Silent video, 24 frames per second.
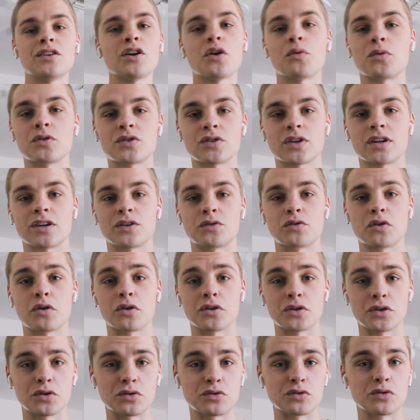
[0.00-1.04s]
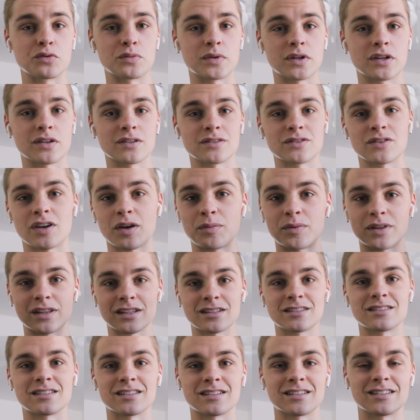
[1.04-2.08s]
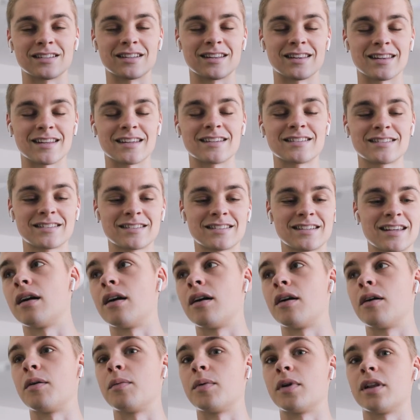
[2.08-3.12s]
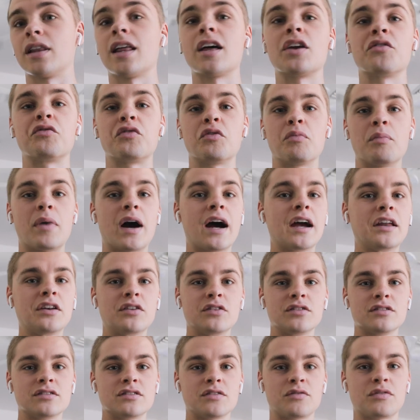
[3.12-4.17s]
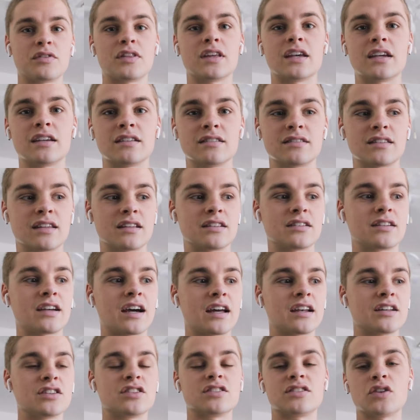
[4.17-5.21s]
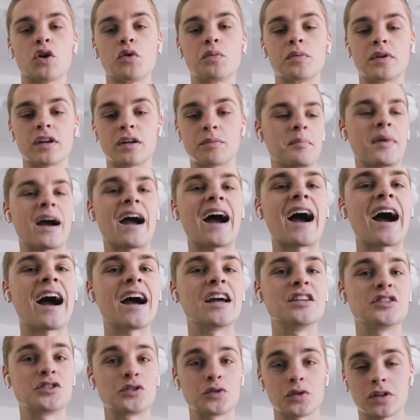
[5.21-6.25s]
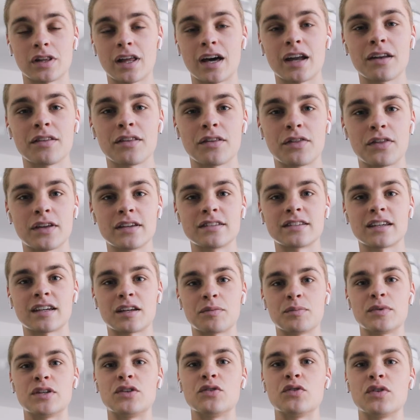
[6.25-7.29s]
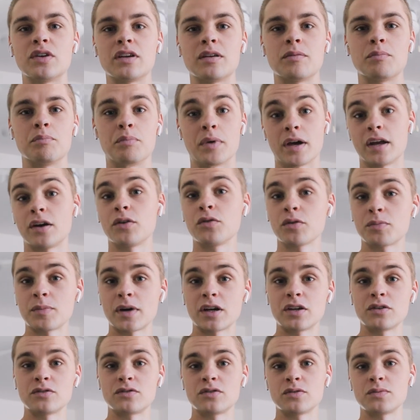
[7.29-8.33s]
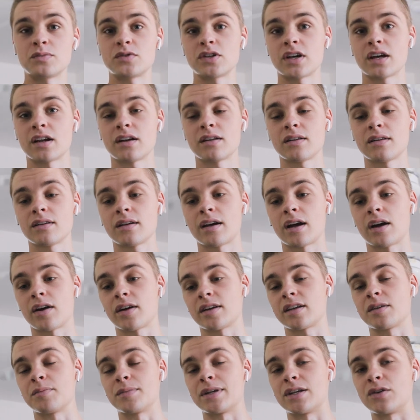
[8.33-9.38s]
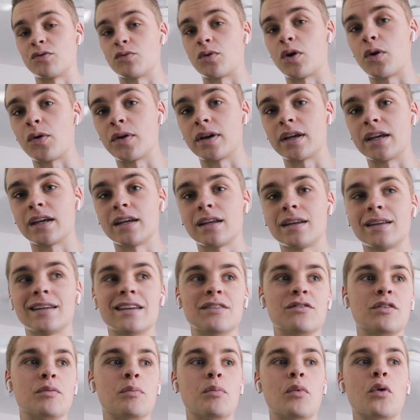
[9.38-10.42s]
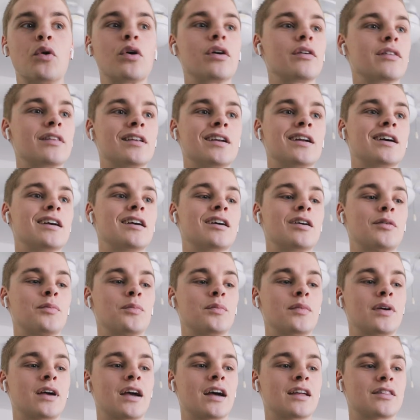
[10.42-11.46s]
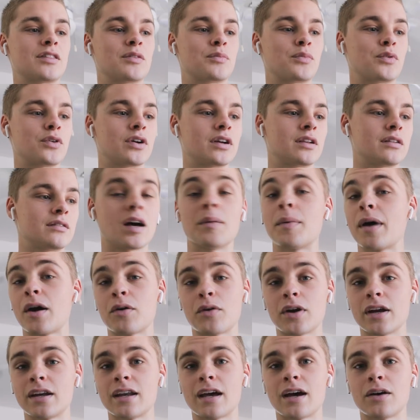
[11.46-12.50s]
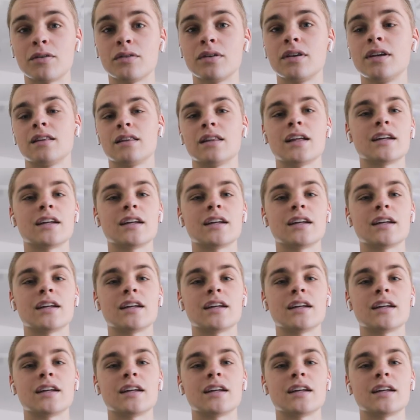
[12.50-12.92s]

You know we're trying to grow our YouTube here, so I've been listening to this. Um, a lot of reminders of things and kind of just opening my eyes to a lot of the things I can be doing better with my YouTube channel, how I can be growing it even more than I am at the point I'm at right now.